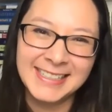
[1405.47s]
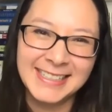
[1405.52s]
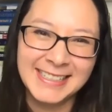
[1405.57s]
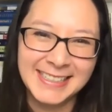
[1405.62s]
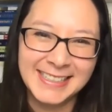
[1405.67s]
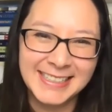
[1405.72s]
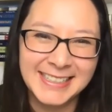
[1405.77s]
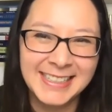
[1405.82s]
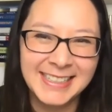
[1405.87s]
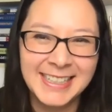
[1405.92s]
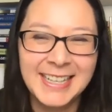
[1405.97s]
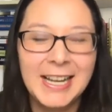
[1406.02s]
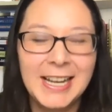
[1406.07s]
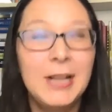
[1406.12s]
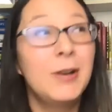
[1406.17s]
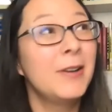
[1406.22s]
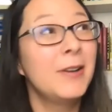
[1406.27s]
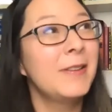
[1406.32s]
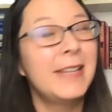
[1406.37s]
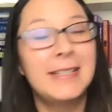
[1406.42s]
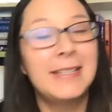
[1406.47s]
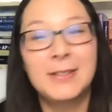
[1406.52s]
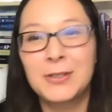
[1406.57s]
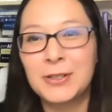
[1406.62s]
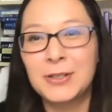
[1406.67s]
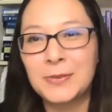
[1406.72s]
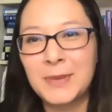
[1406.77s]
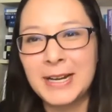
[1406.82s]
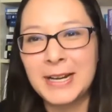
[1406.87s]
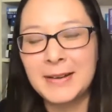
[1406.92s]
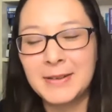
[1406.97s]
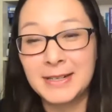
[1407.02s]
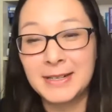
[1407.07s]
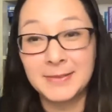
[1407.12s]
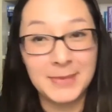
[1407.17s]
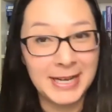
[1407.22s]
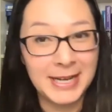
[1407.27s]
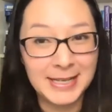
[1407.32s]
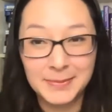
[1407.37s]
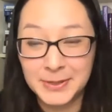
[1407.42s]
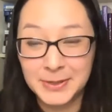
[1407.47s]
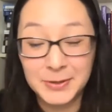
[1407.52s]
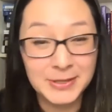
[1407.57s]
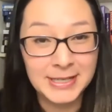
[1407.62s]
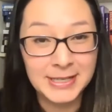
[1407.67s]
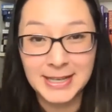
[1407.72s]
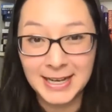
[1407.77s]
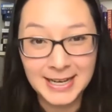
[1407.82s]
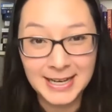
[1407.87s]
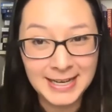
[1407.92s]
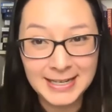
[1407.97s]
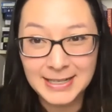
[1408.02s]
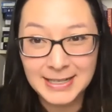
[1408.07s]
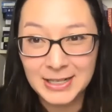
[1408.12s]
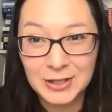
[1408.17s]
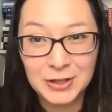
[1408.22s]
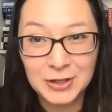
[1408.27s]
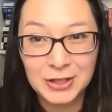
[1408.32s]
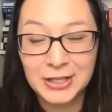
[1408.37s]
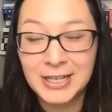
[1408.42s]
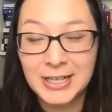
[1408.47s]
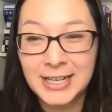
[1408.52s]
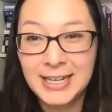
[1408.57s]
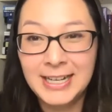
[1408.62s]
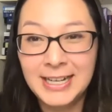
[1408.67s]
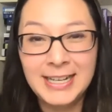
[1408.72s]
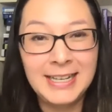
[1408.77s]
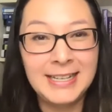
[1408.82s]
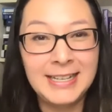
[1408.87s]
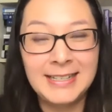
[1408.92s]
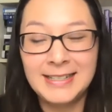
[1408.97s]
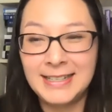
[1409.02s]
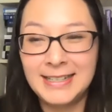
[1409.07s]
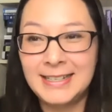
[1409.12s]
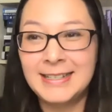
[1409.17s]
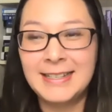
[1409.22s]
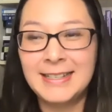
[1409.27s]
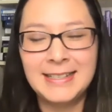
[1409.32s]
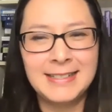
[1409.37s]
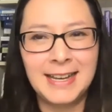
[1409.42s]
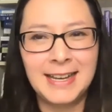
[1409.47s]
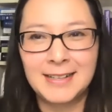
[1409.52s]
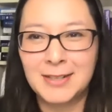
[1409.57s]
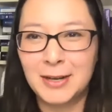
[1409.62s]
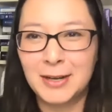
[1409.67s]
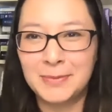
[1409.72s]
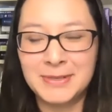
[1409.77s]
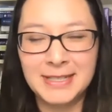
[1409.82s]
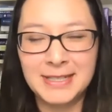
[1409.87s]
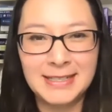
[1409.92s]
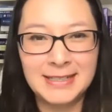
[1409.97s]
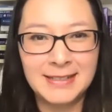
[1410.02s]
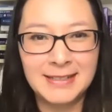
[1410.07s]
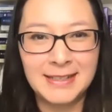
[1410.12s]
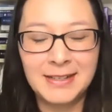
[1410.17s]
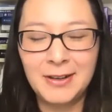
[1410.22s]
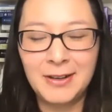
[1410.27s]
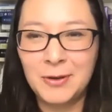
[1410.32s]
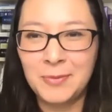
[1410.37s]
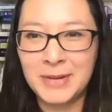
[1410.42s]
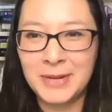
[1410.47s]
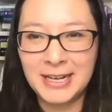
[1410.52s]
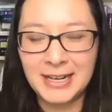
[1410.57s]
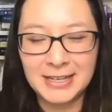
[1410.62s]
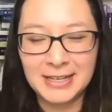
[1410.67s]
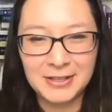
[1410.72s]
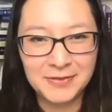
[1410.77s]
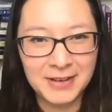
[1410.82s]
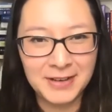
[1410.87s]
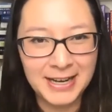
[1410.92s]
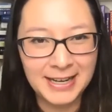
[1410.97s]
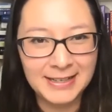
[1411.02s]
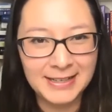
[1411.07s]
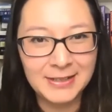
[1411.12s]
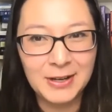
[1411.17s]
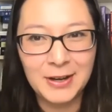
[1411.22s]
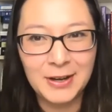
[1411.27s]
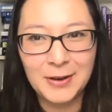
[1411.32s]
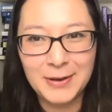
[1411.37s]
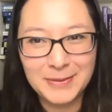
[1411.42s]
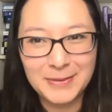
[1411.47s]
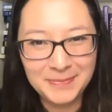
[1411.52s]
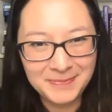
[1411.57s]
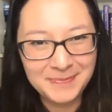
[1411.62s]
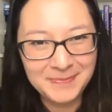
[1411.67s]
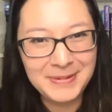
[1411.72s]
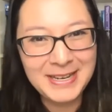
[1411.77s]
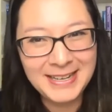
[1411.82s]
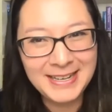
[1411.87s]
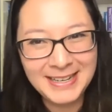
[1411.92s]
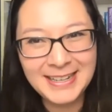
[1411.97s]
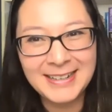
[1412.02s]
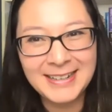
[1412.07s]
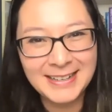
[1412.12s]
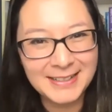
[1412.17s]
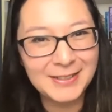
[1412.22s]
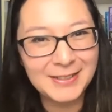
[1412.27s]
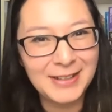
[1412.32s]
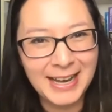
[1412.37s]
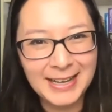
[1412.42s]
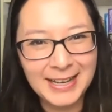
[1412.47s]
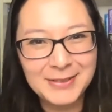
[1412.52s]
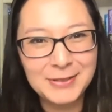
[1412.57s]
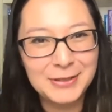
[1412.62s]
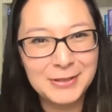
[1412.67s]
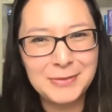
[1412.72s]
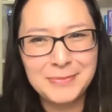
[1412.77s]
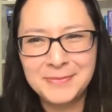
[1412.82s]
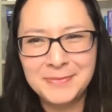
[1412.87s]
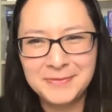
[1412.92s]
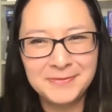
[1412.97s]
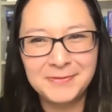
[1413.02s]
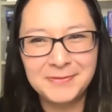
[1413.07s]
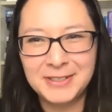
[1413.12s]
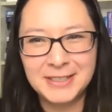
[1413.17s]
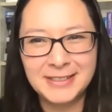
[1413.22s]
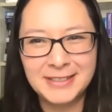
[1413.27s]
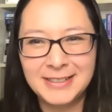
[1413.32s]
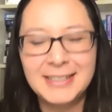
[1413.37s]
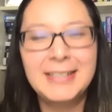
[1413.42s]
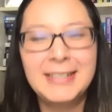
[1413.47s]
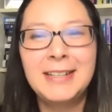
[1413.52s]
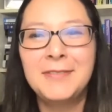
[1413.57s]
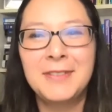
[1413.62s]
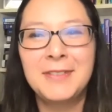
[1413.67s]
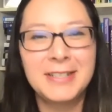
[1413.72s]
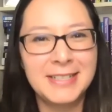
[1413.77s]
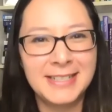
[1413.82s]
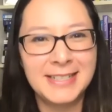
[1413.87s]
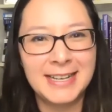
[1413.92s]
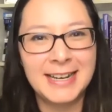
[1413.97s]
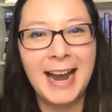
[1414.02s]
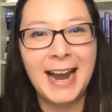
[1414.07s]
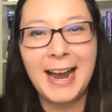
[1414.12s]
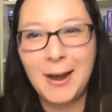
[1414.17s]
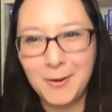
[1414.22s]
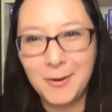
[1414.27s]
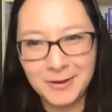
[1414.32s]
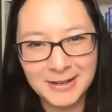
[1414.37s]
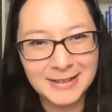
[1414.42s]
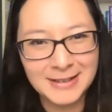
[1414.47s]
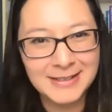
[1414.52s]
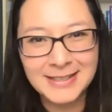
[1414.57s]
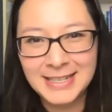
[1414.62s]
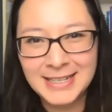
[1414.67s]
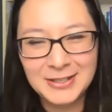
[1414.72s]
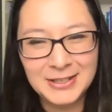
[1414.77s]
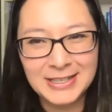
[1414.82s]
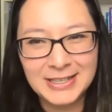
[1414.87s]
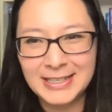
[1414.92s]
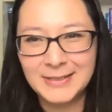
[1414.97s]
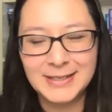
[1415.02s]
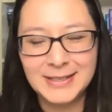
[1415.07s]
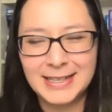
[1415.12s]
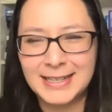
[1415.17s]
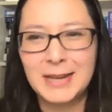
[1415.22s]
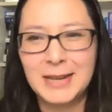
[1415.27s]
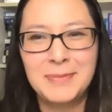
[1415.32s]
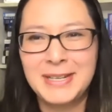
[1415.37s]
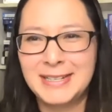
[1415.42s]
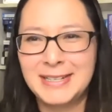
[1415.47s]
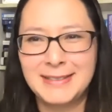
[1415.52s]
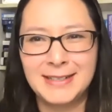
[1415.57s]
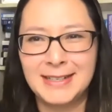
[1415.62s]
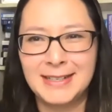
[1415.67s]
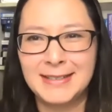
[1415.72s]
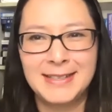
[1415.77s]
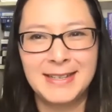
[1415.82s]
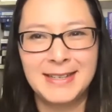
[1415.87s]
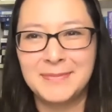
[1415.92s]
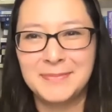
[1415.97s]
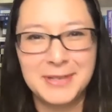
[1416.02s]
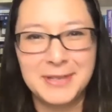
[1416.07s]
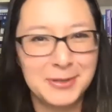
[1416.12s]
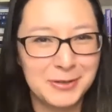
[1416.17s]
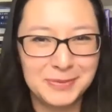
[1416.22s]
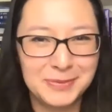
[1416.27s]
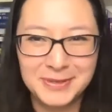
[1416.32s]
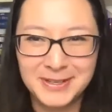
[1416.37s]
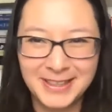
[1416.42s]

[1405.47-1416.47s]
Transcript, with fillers: That's no, that's true. My my husband, who's not a teacher, he's he's the exact opposite. He's like, oh my gosh, if I had to go and be in a classroom for even just an hour teaching, he was like, I'd be exhausted and miserable